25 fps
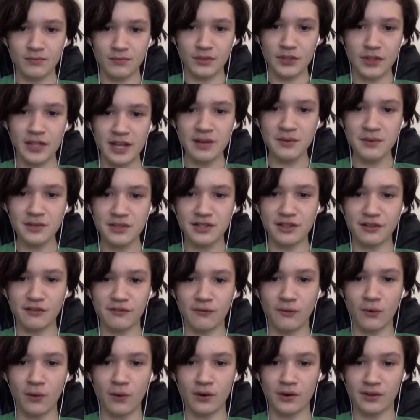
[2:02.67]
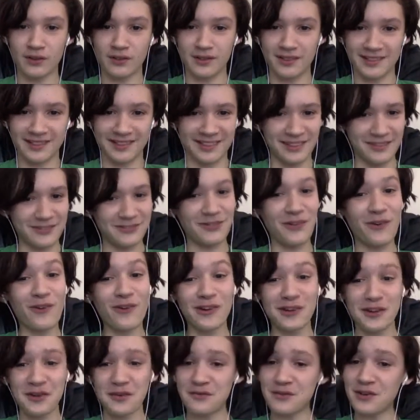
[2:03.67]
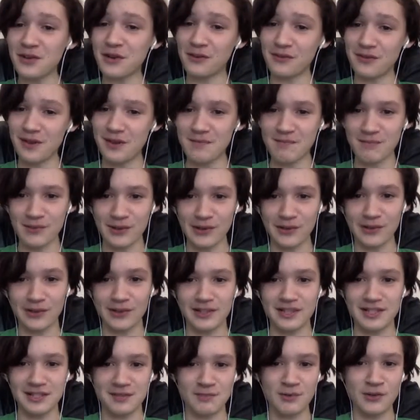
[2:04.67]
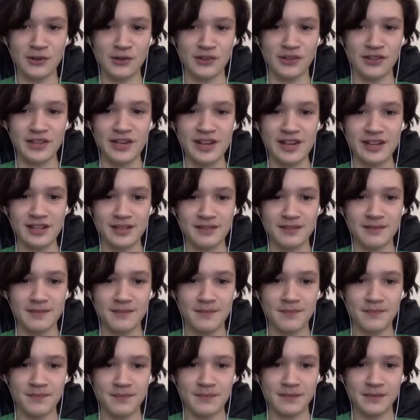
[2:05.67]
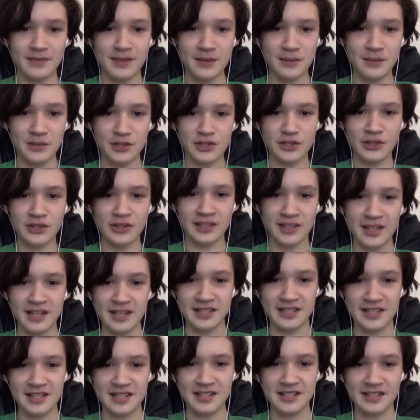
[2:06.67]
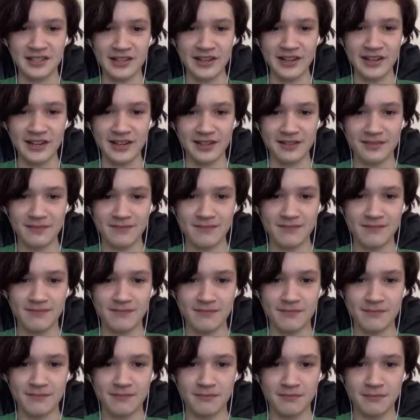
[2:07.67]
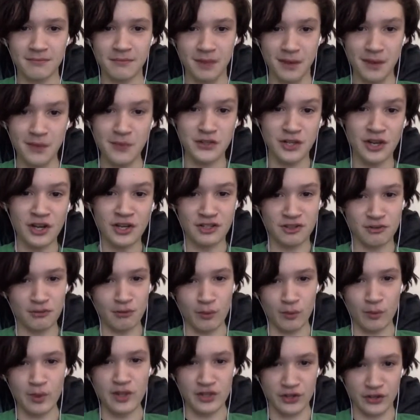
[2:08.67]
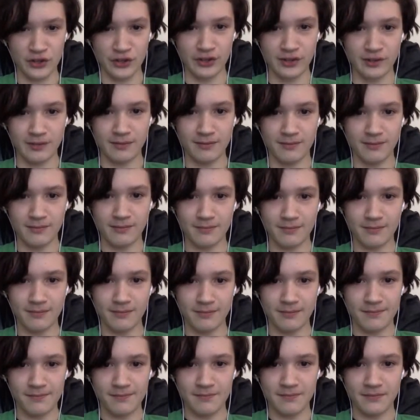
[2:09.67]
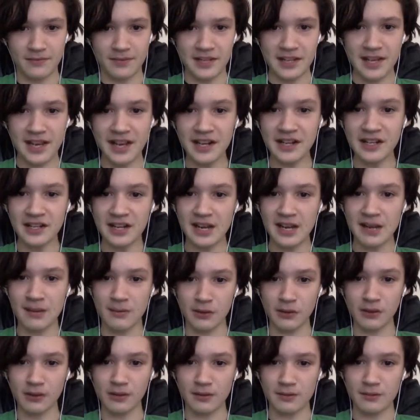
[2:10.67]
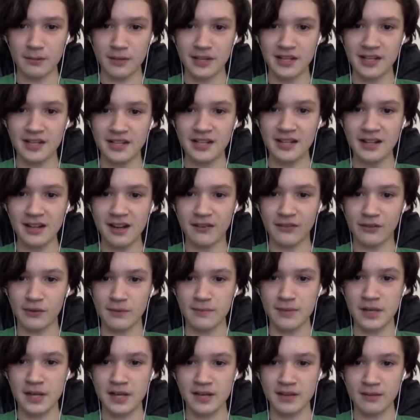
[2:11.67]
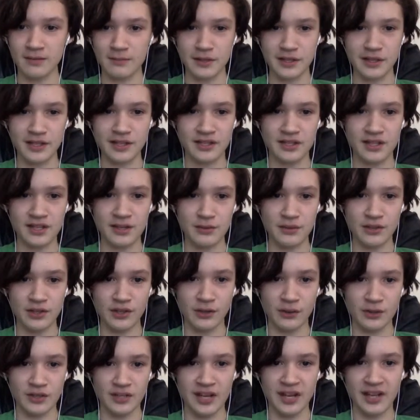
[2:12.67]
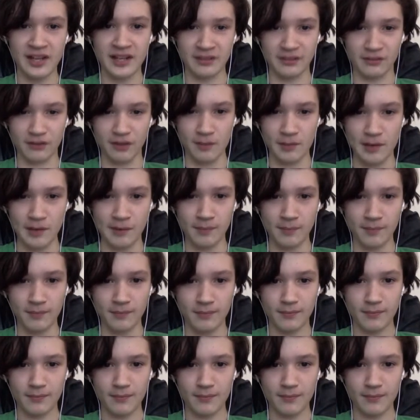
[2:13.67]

Today was the 4th the 4th of November, his birthday. He was turning 18 today. He was also a wizard. He had a neighbor, but he didn't ever meet him because he was always hiding from him.